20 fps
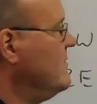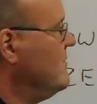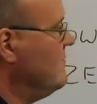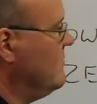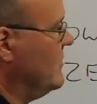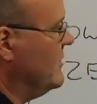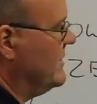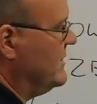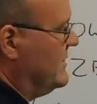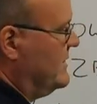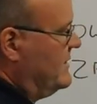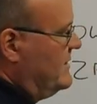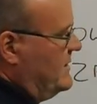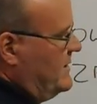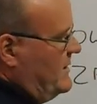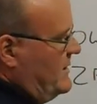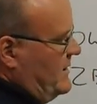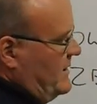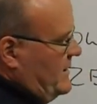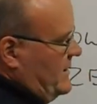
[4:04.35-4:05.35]
We're going to
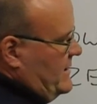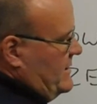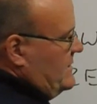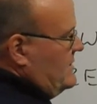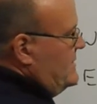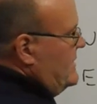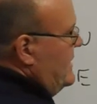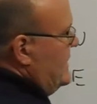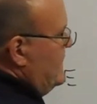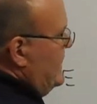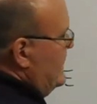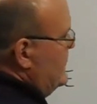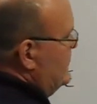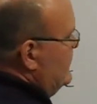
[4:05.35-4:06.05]
take that